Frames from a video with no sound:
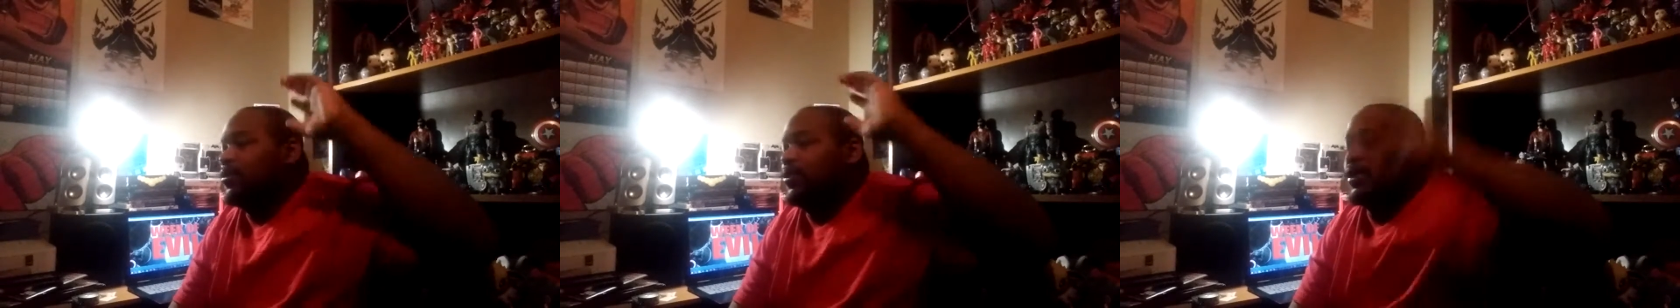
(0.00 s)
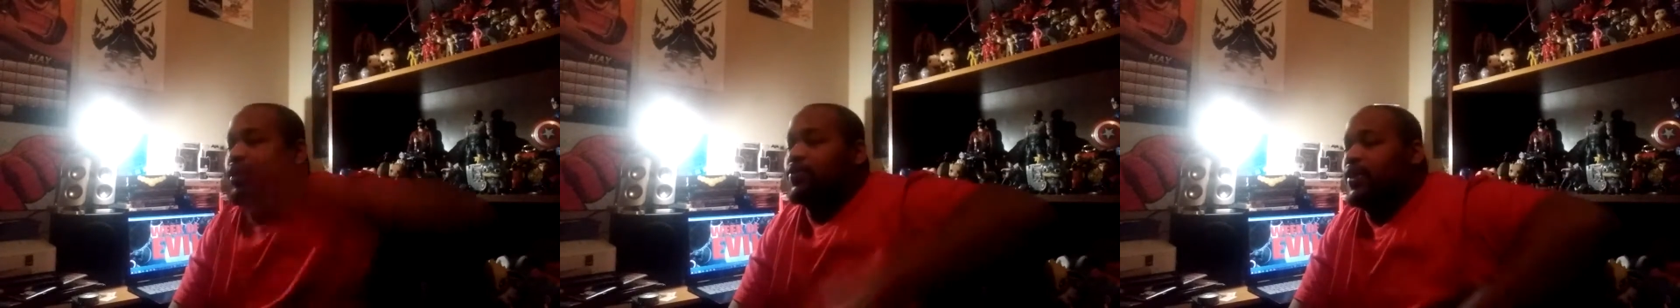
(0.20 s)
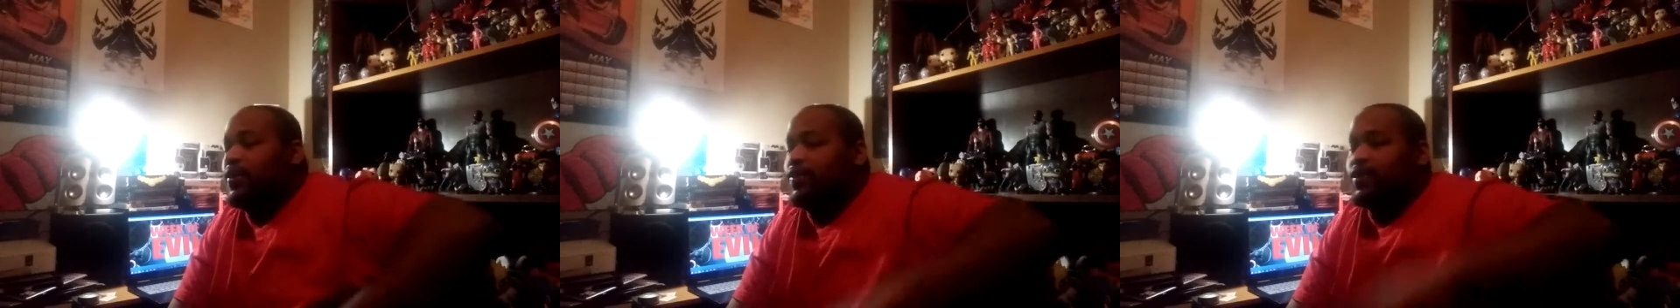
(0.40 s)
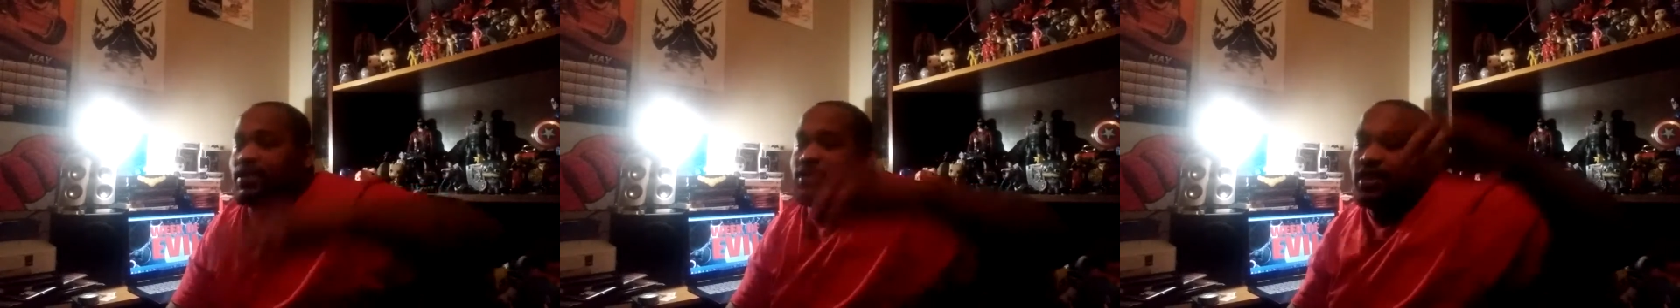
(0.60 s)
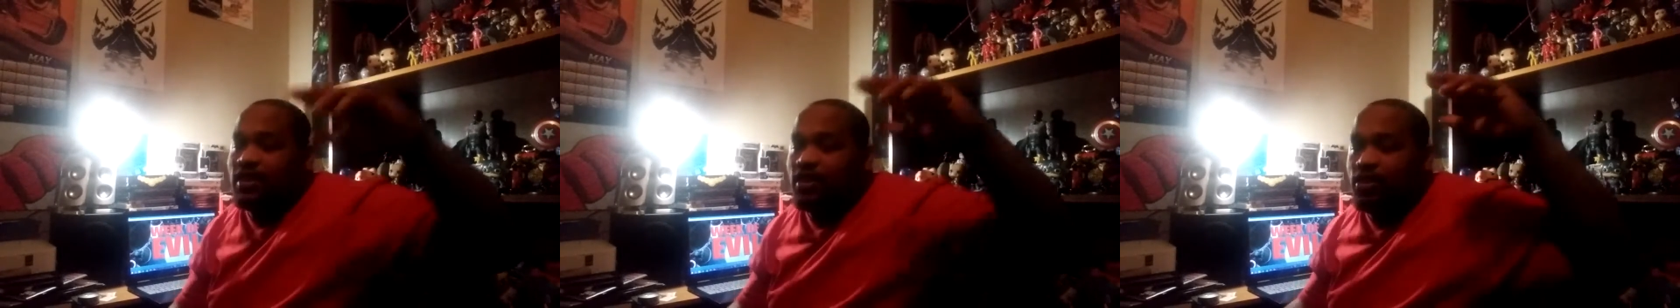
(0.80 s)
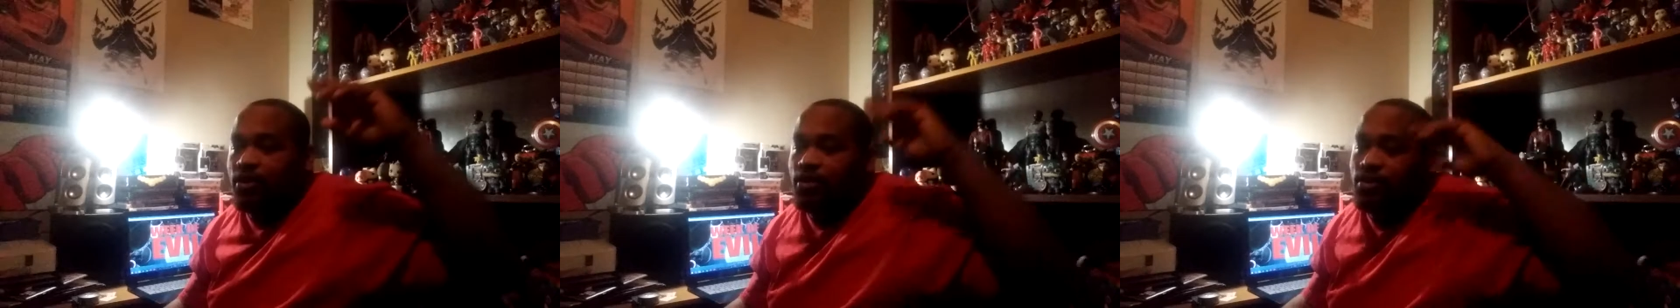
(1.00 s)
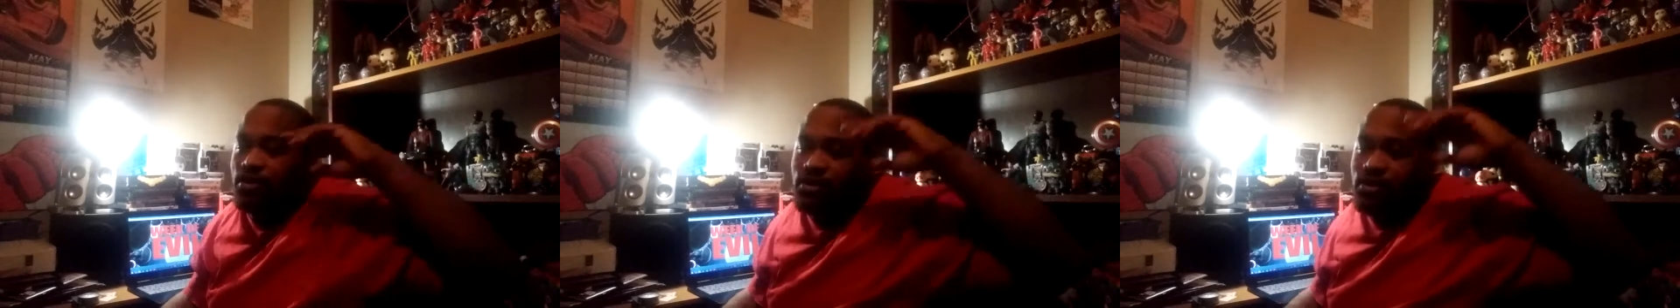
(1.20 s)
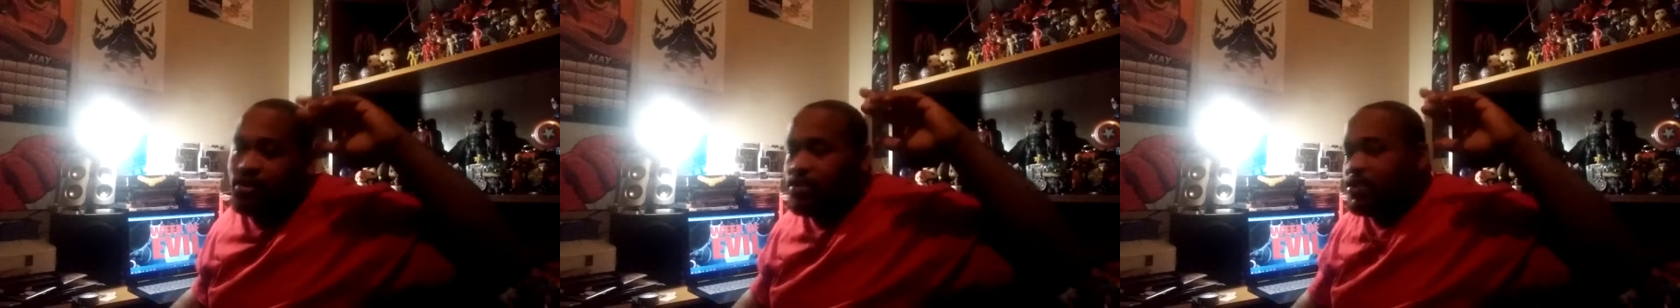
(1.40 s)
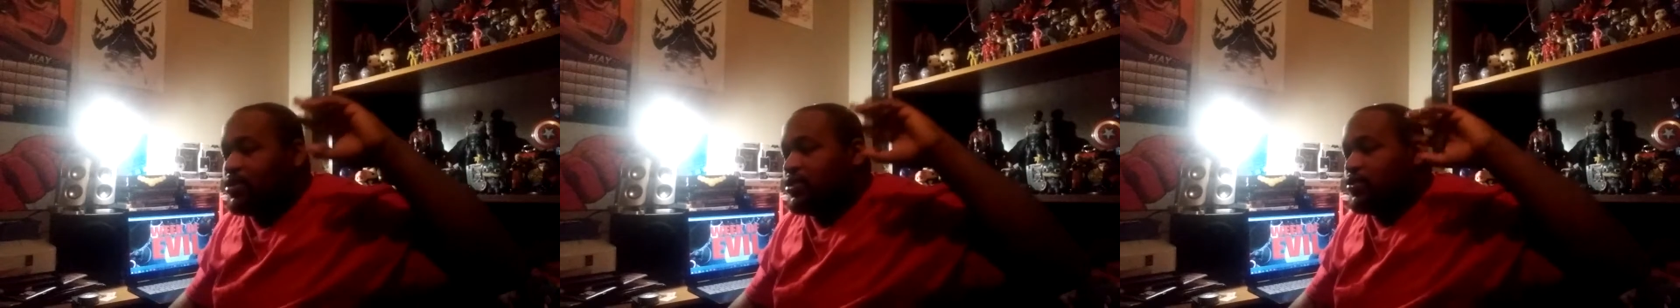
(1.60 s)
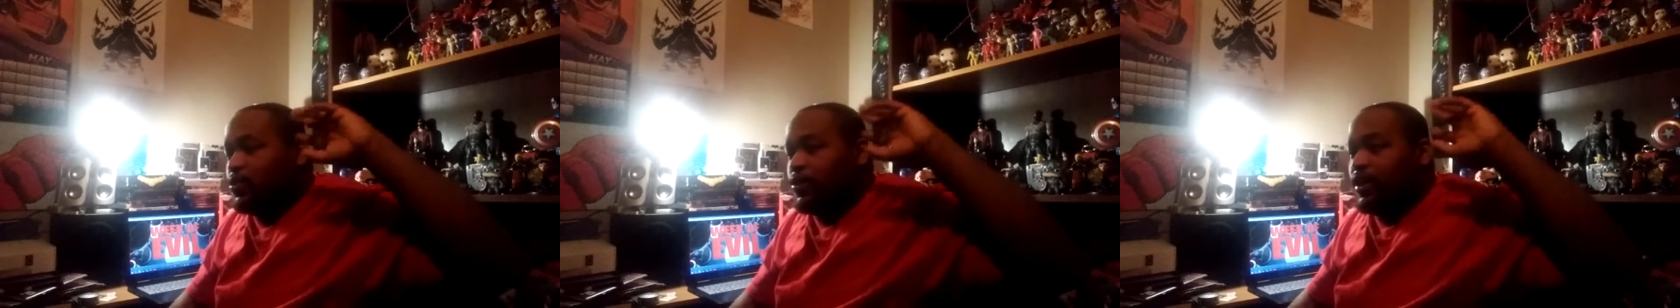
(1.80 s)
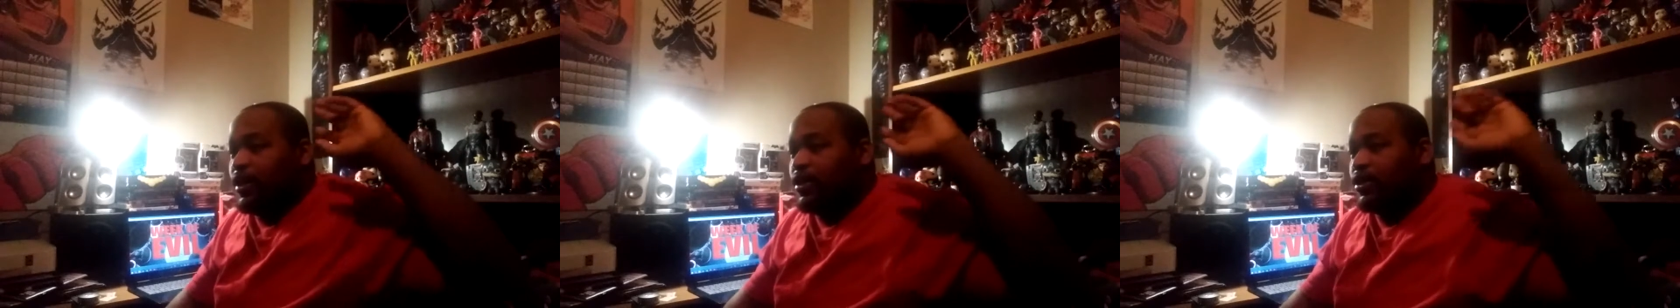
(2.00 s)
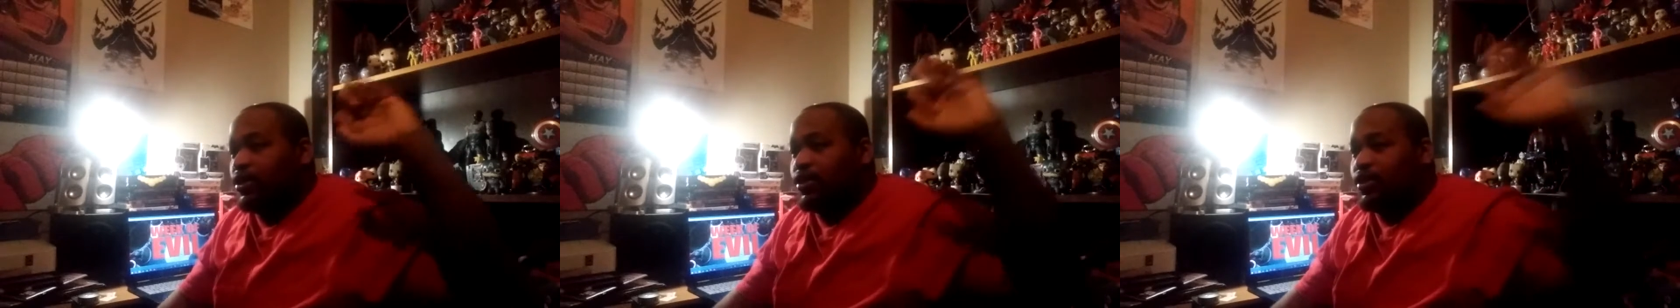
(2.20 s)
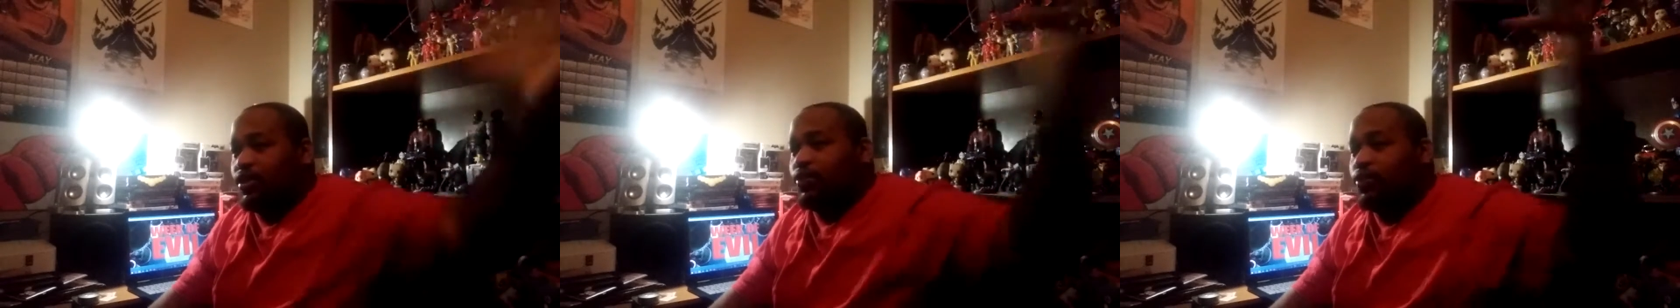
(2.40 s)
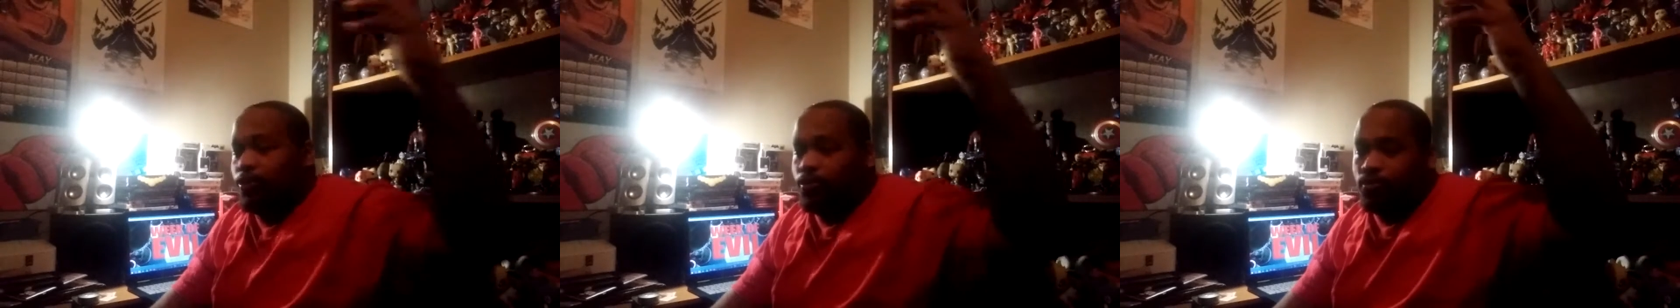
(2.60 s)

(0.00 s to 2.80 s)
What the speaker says: Week of Evil continues with